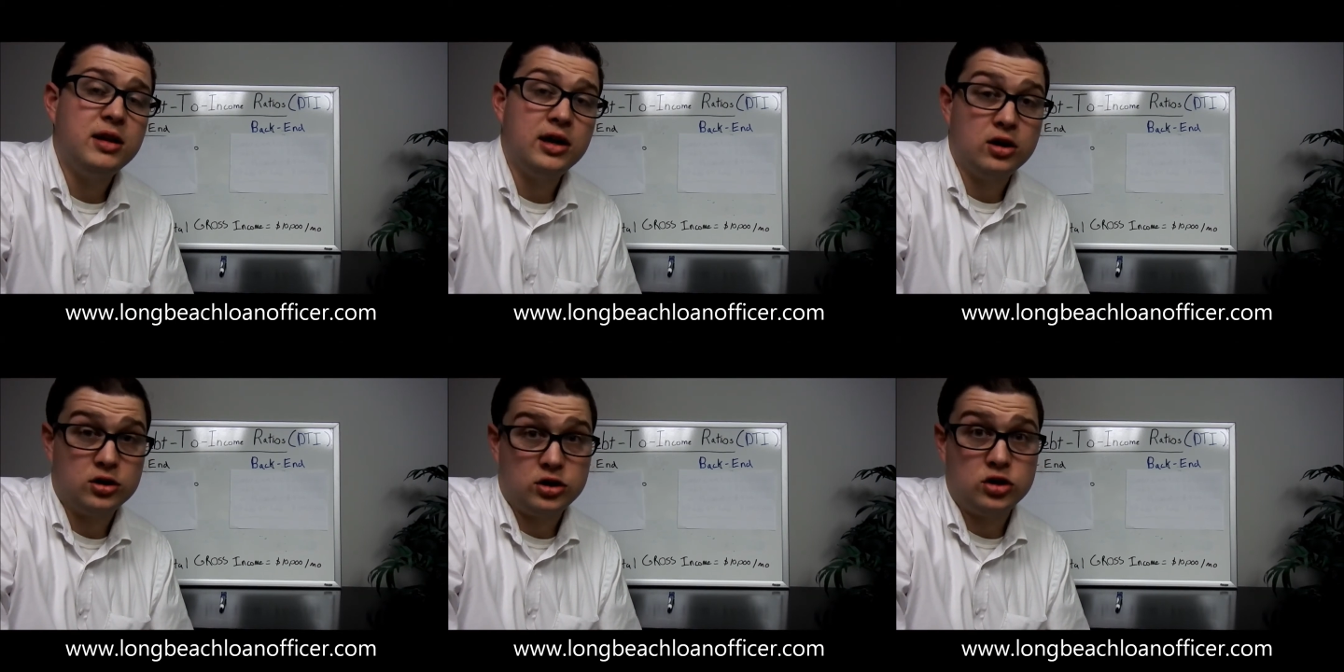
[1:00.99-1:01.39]

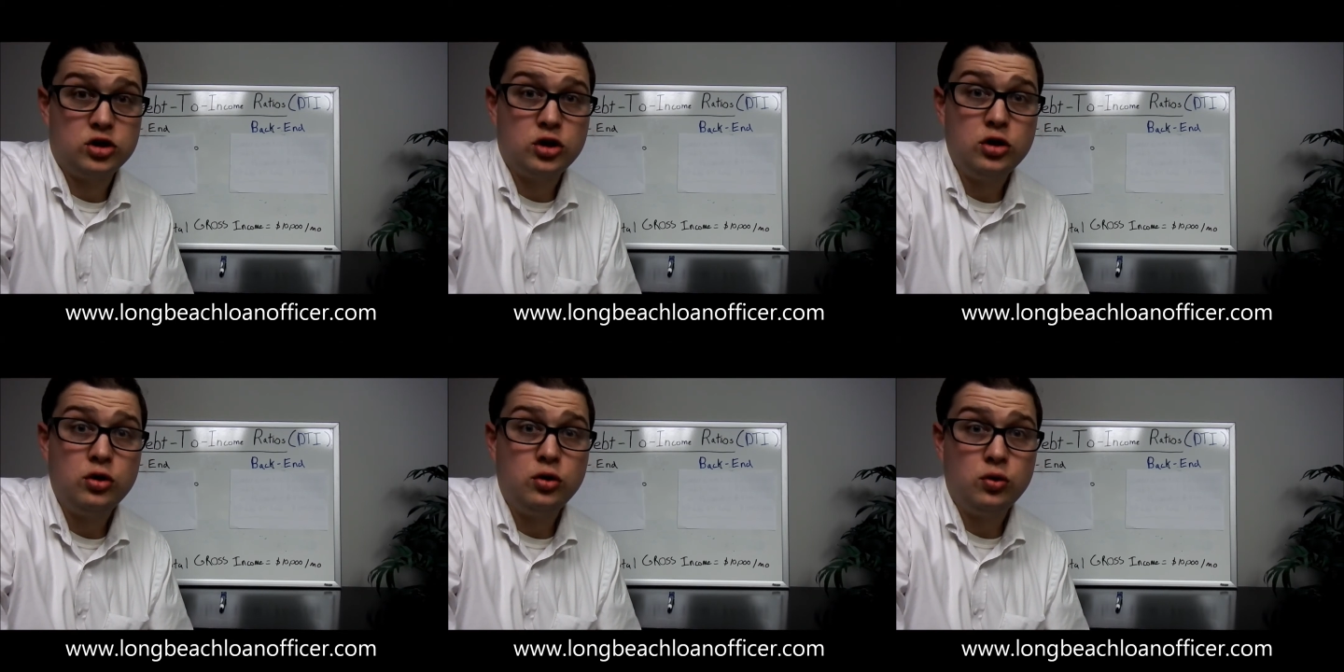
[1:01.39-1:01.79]
there's
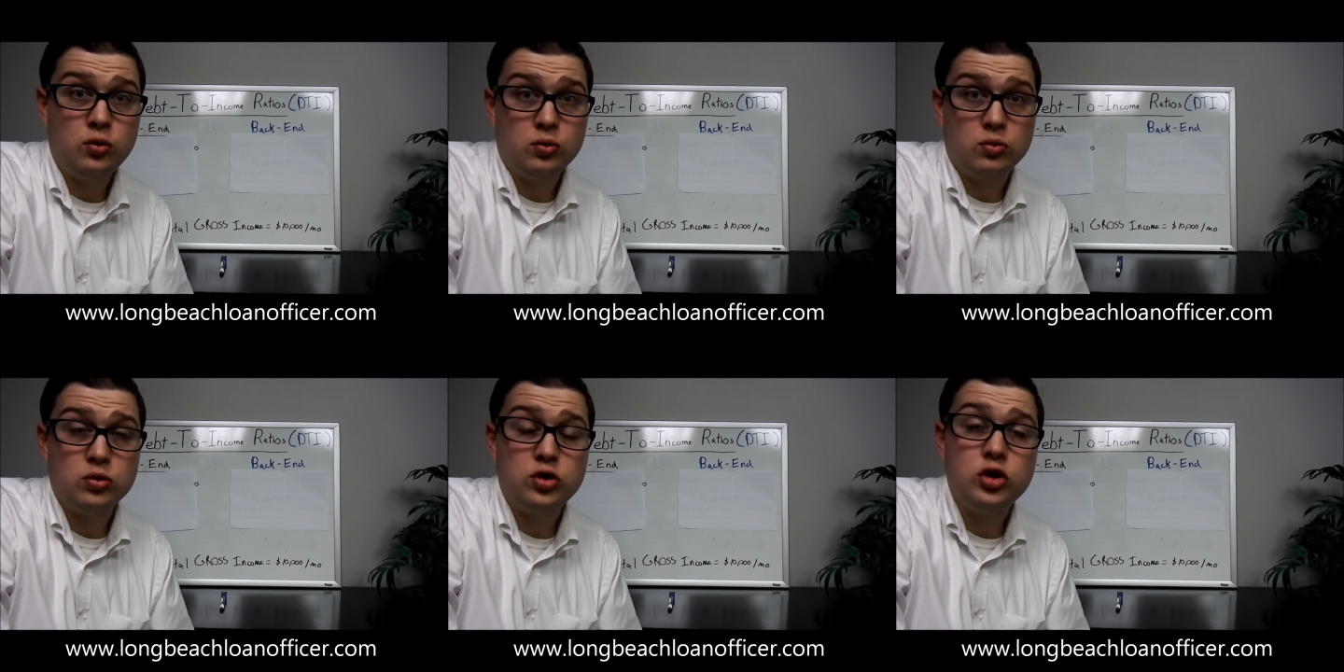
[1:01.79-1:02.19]

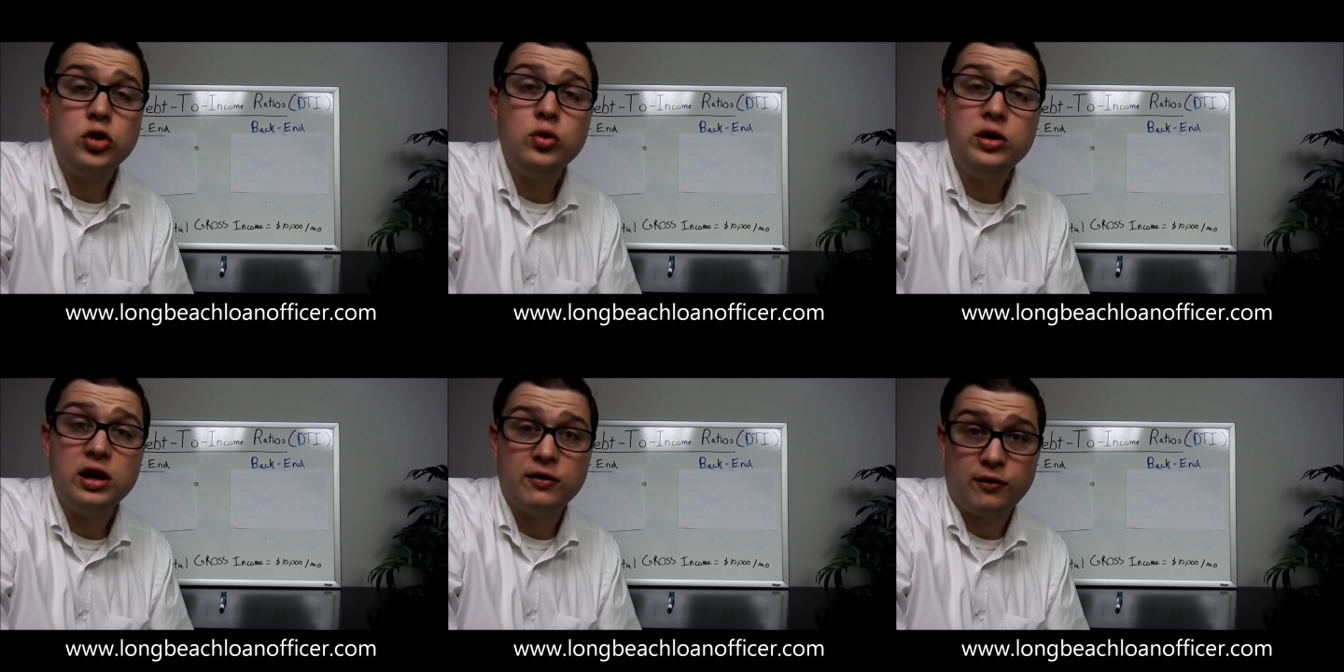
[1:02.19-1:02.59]
two
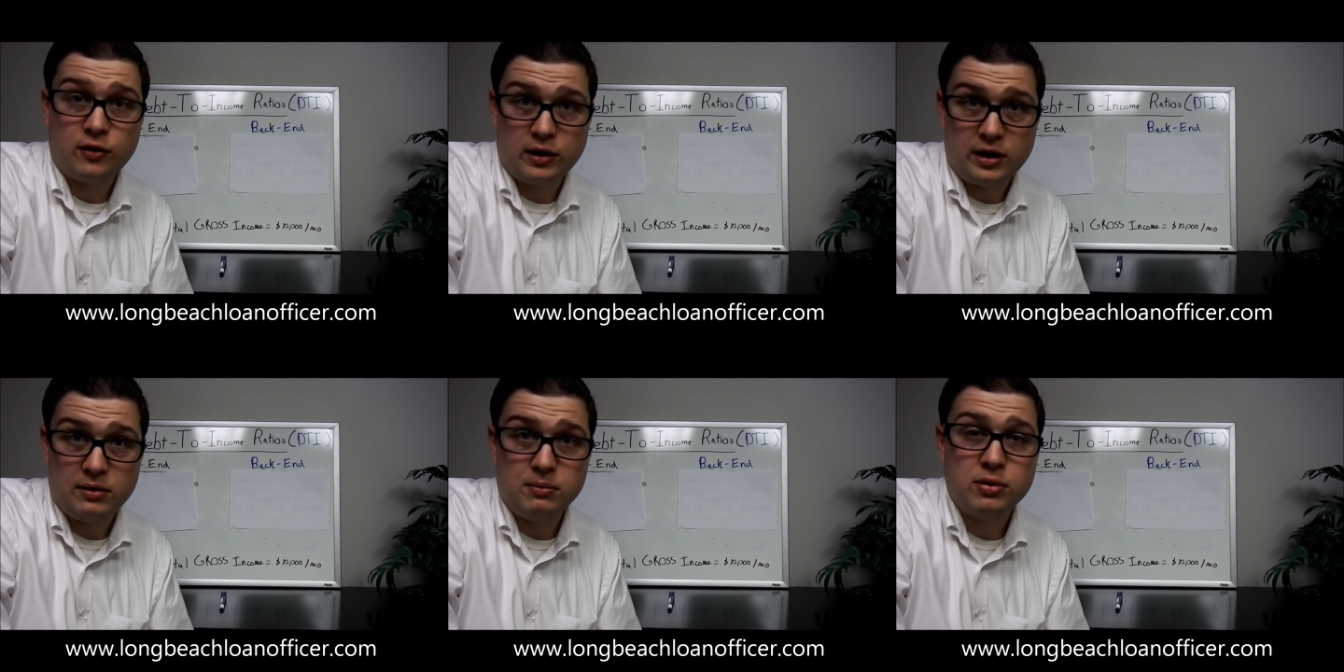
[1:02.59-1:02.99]

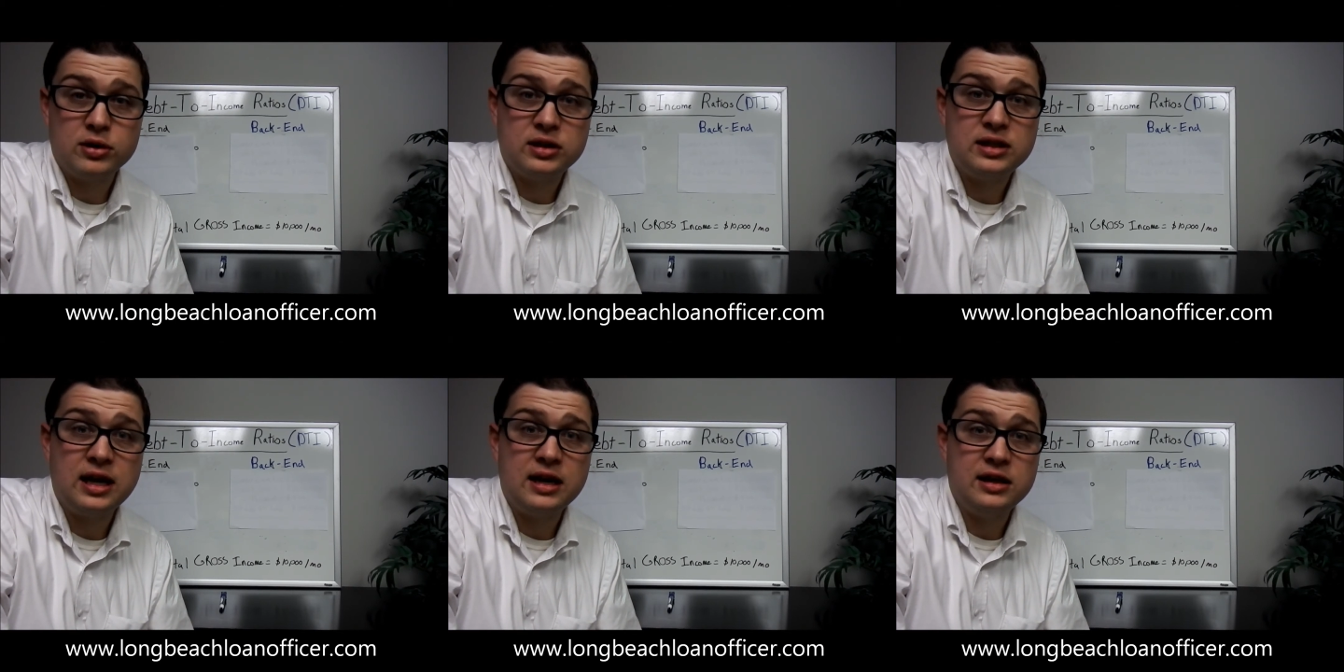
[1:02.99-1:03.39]
different
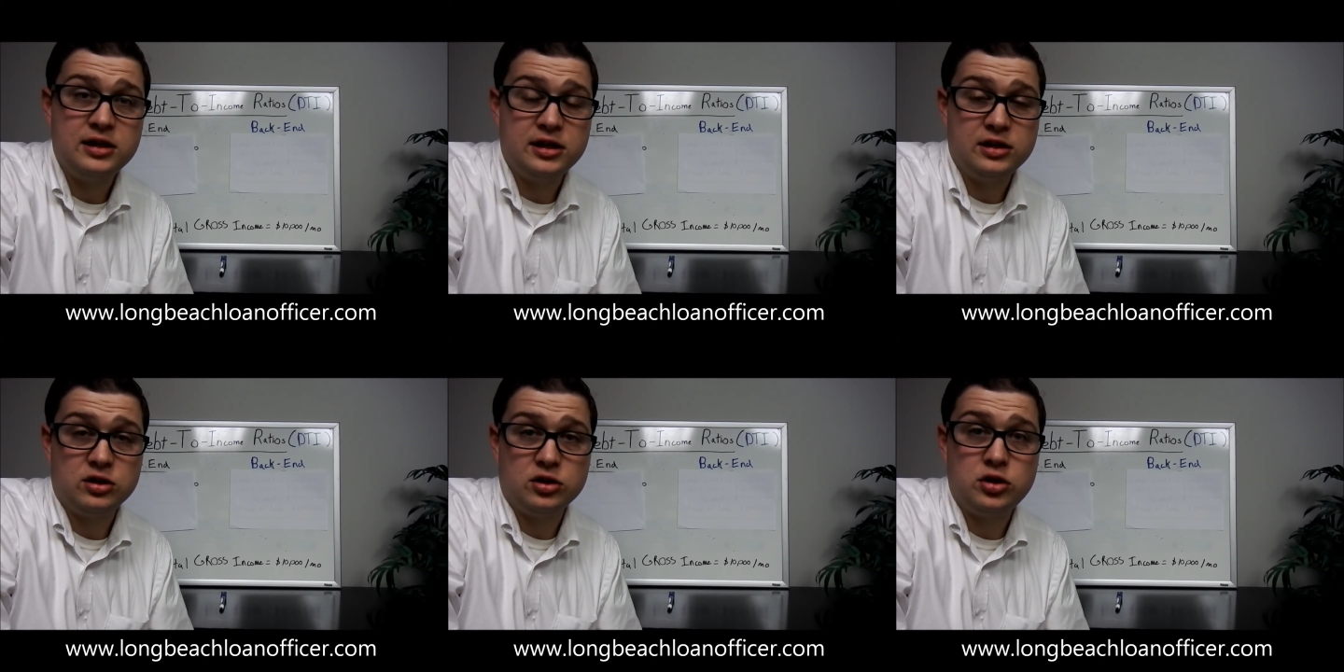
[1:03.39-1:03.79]

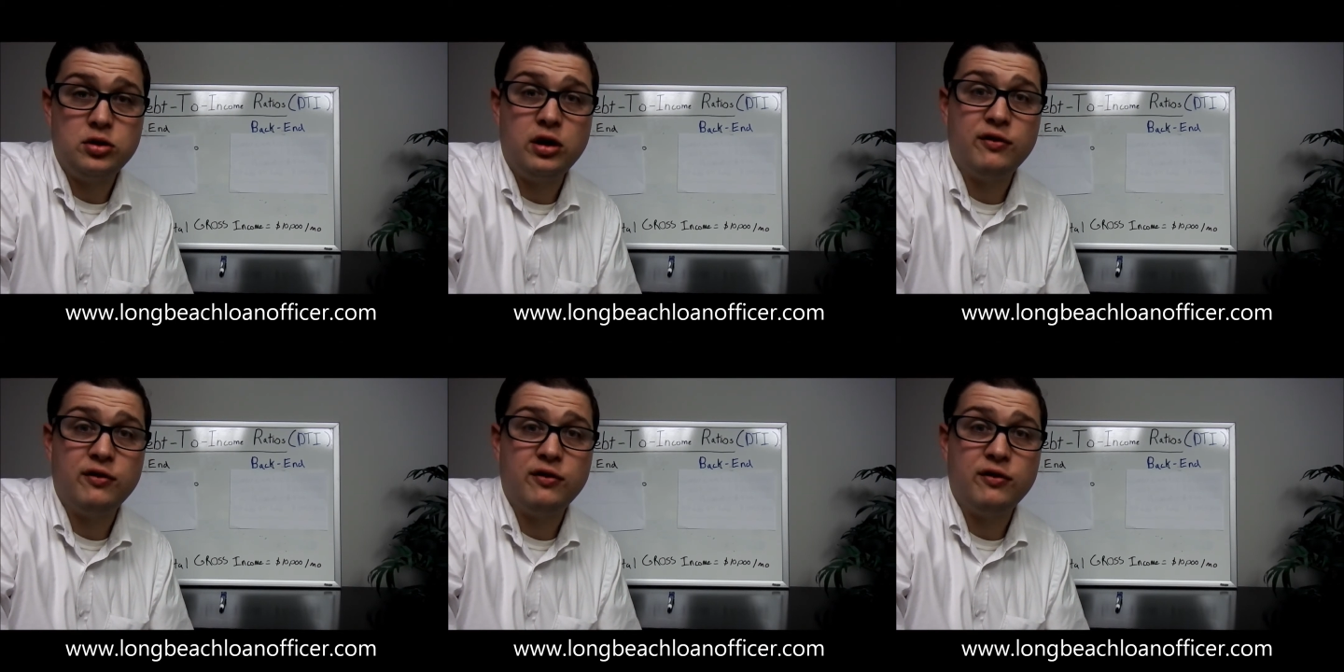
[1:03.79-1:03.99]
percentages or two